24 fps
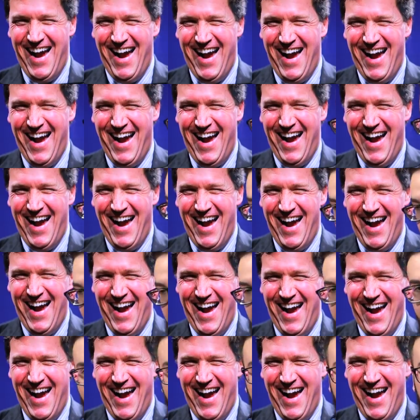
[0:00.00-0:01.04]

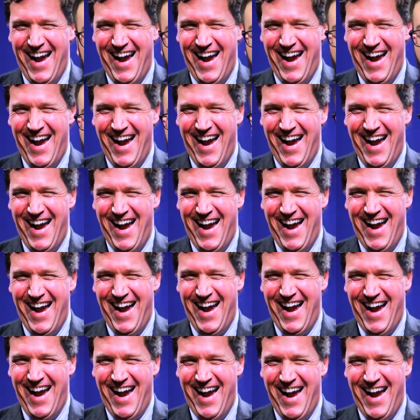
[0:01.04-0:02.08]

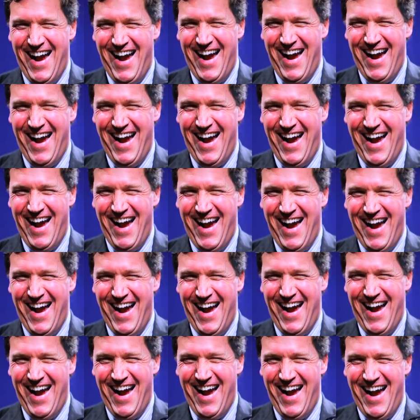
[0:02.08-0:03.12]

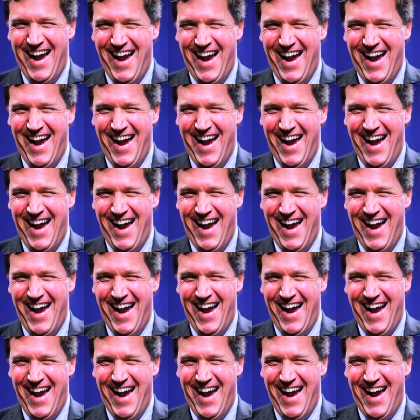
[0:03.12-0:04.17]

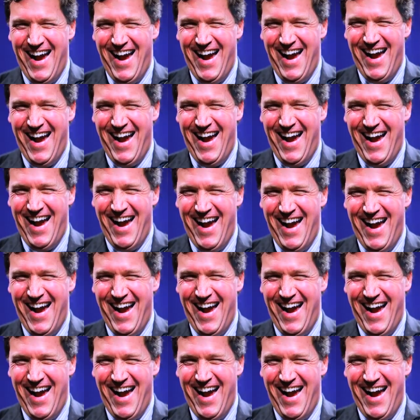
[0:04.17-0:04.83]
[no speech]